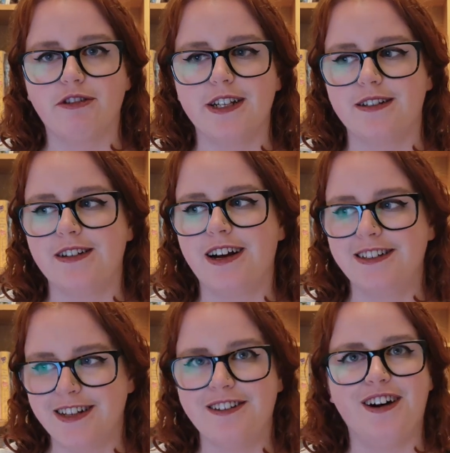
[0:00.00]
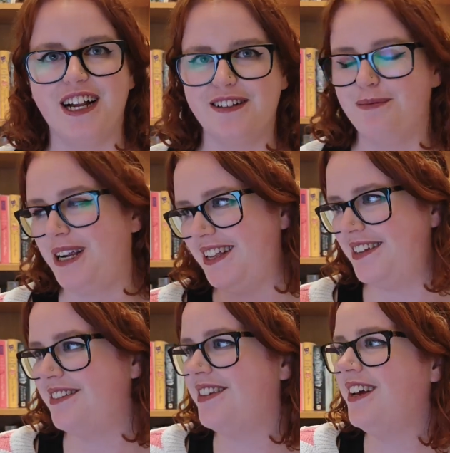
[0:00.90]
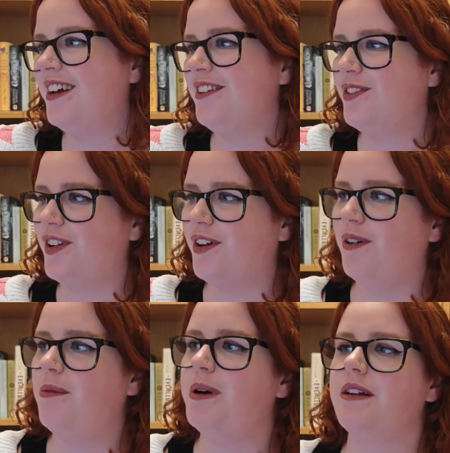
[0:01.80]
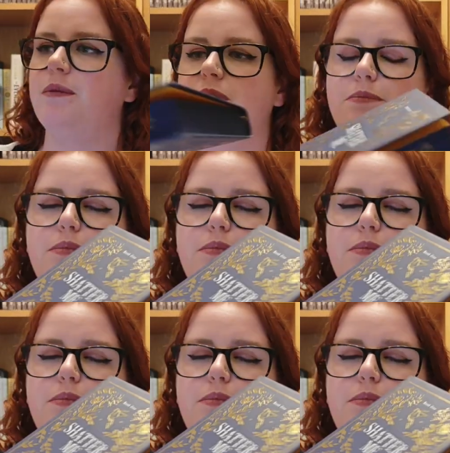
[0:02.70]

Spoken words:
reason, I did not add to my list. So I picked up this